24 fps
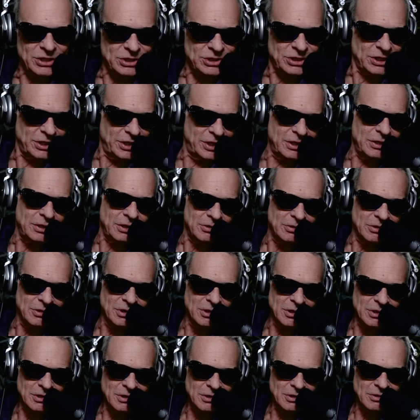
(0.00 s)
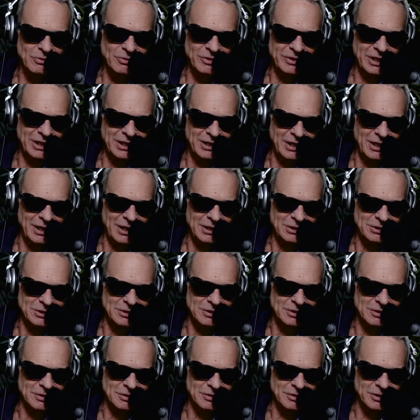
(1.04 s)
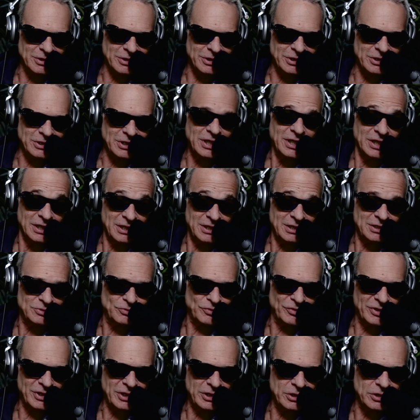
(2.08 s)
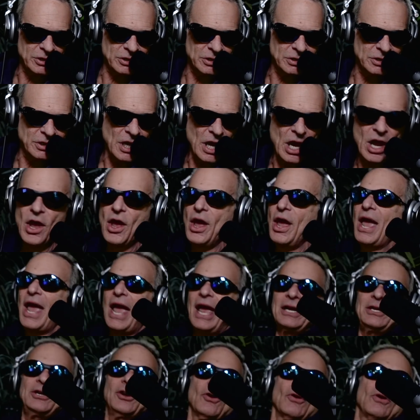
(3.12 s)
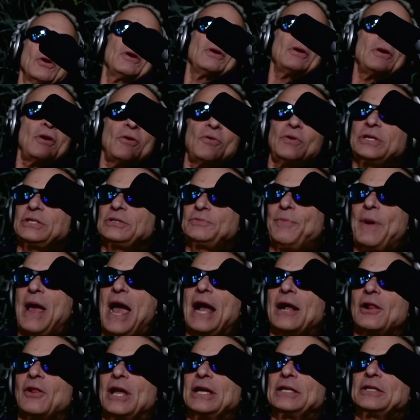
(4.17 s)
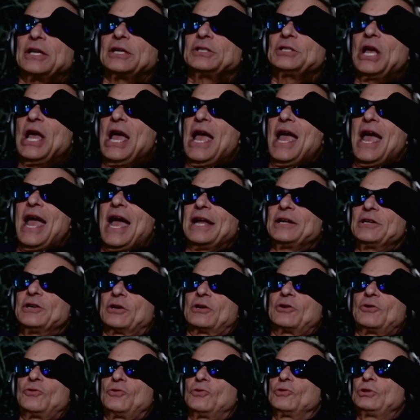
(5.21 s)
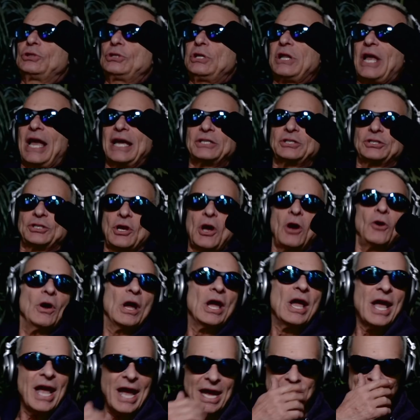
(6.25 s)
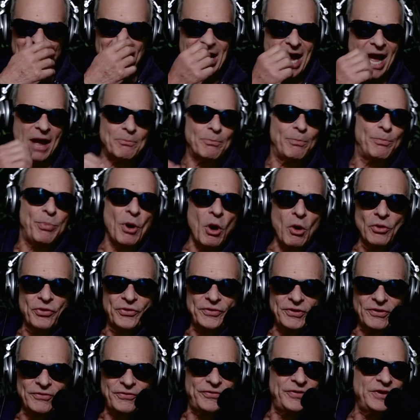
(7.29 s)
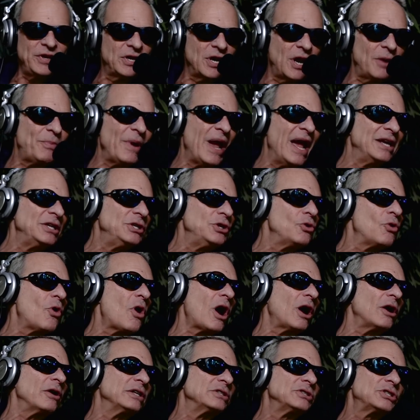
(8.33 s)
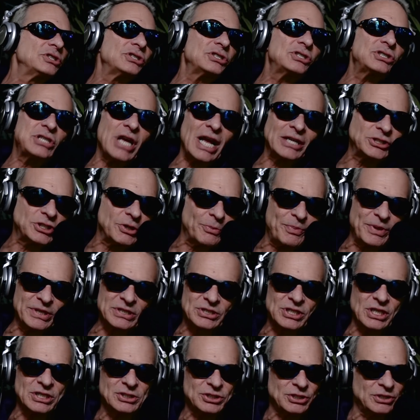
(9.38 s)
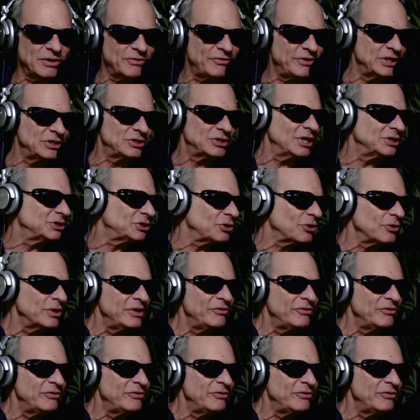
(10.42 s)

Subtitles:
the scene with a gangster lean. It is related. And you're always back like this, and you're cruised like so, and you got both your feet up, and you are in such a position of ease that you're